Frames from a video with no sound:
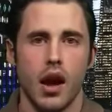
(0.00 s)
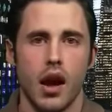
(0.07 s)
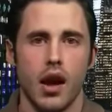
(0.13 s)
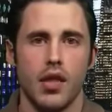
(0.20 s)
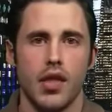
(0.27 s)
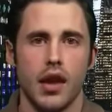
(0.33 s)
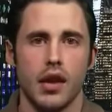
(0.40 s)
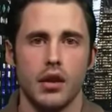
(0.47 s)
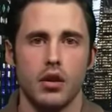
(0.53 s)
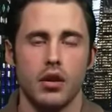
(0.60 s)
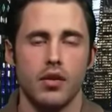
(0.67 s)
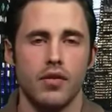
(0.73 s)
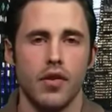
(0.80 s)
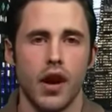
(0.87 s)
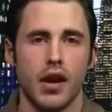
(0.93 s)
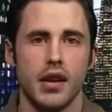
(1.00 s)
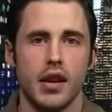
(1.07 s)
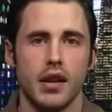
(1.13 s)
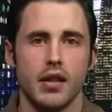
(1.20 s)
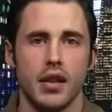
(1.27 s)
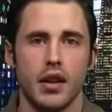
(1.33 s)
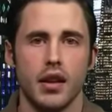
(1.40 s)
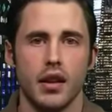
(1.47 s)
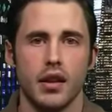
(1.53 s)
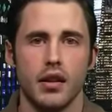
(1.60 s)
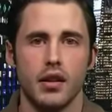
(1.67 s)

Uh, they couldn't find anything,